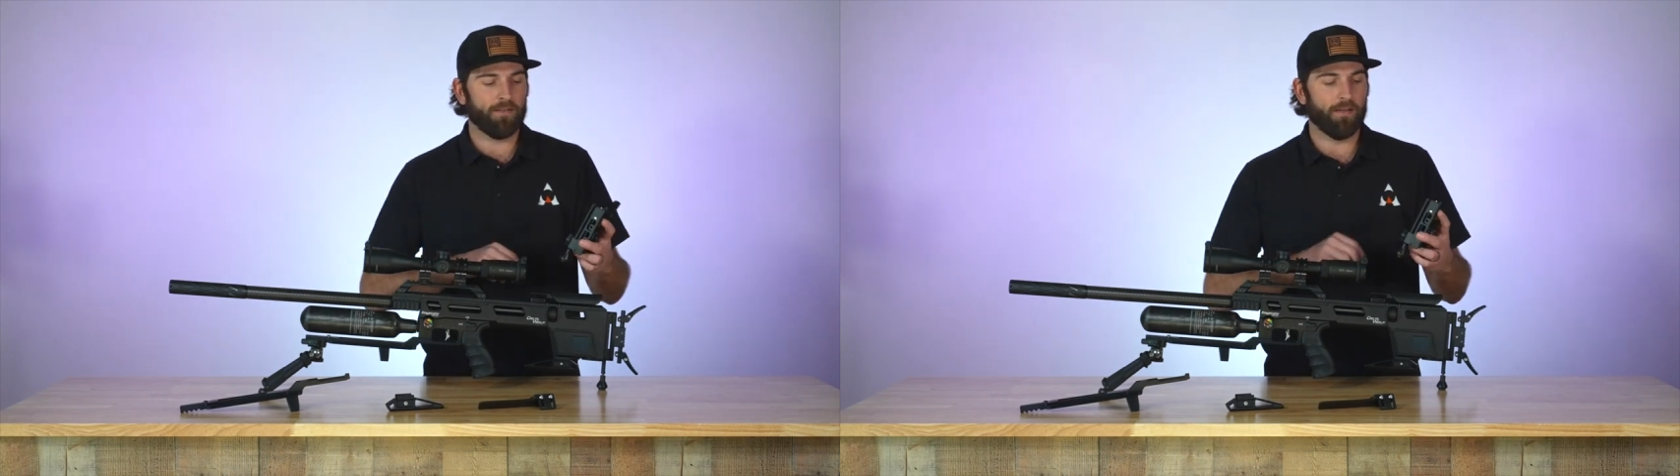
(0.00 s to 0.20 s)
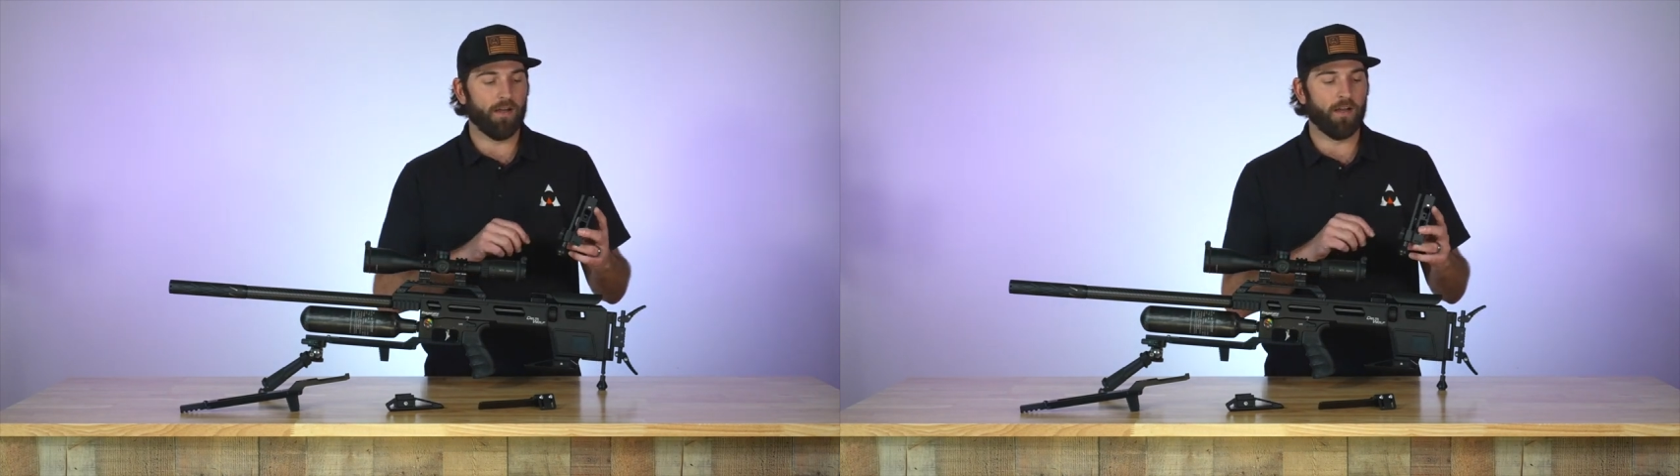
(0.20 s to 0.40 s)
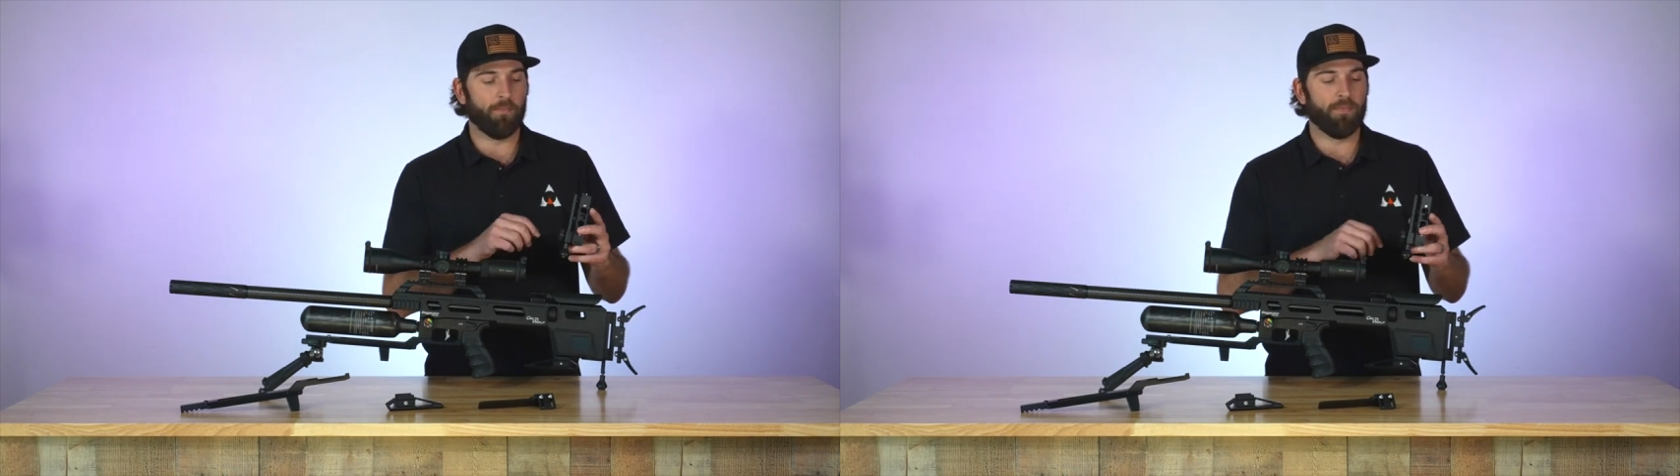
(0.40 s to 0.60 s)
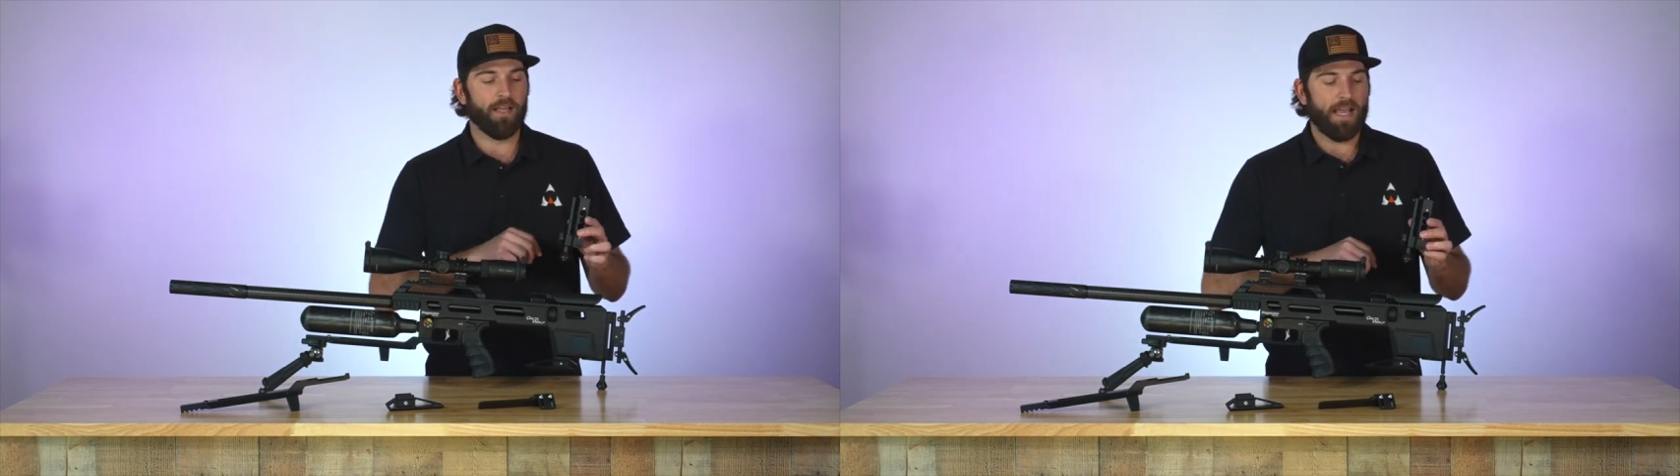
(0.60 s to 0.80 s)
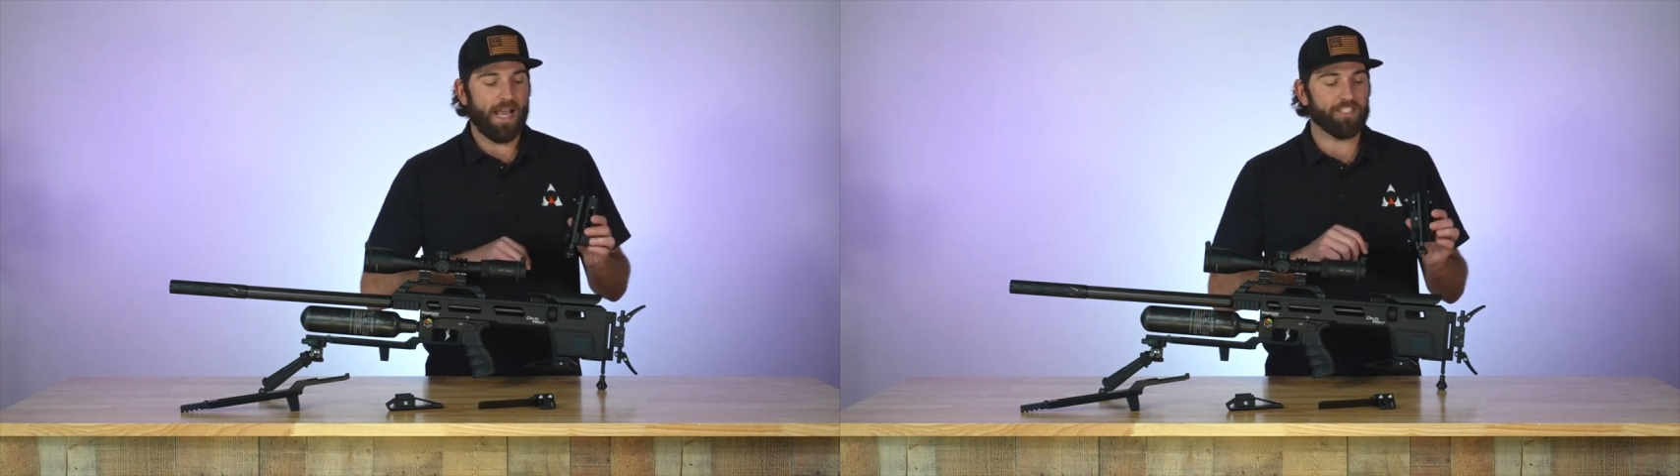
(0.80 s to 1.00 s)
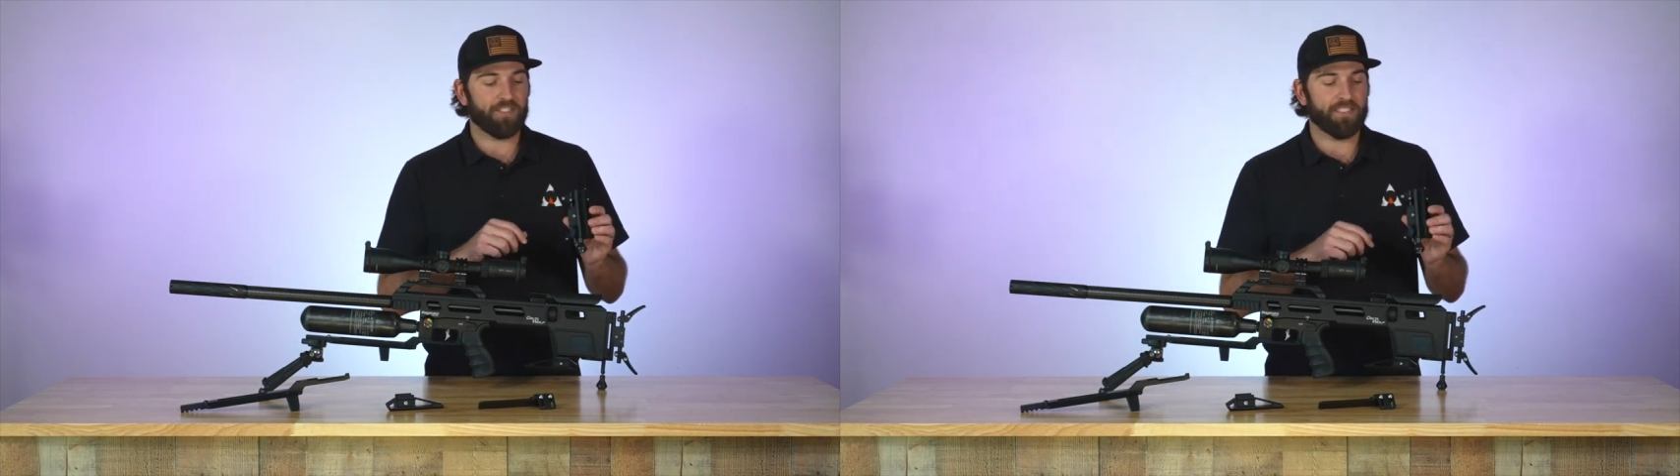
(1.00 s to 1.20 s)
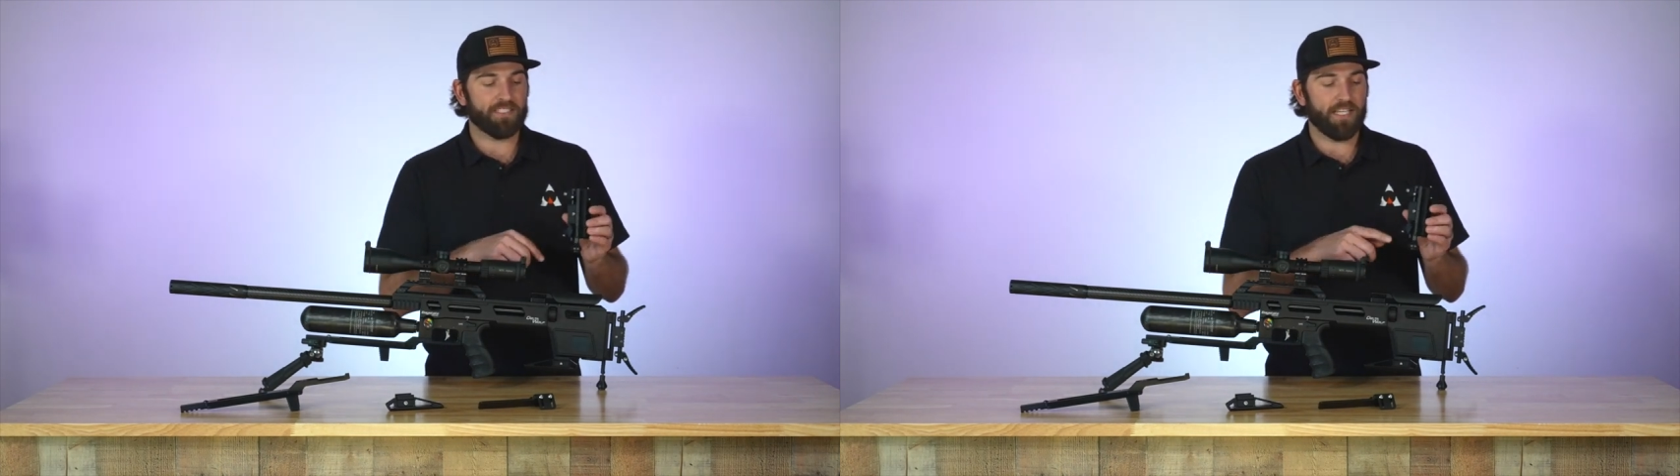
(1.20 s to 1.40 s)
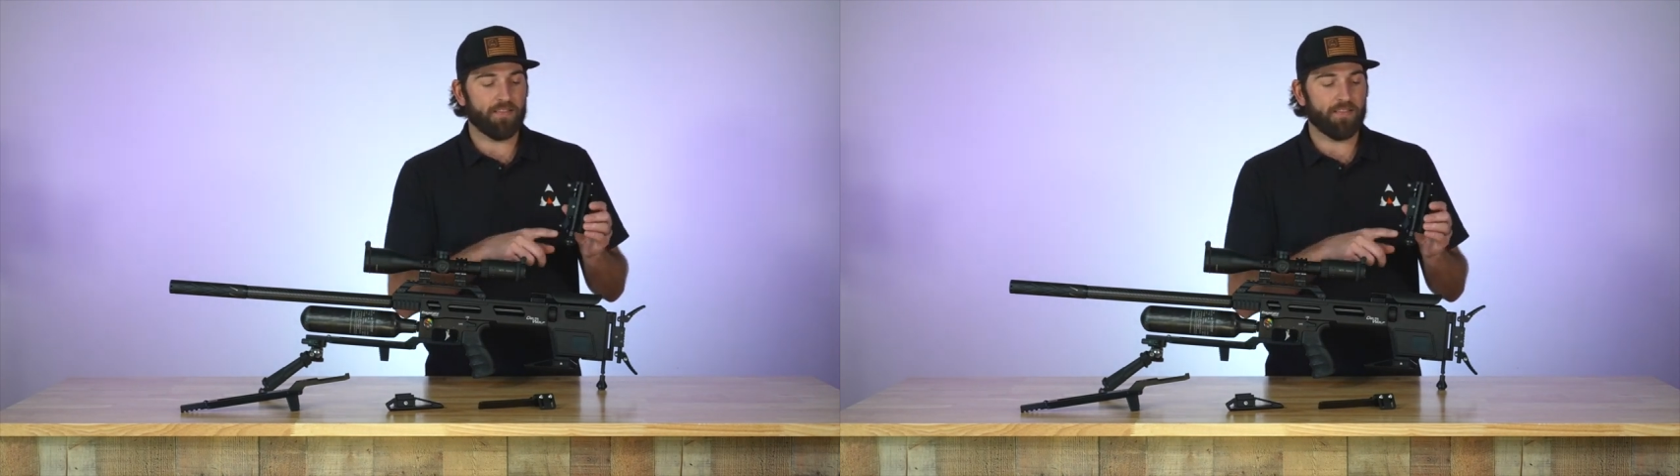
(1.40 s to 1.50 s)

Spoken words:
As you can see,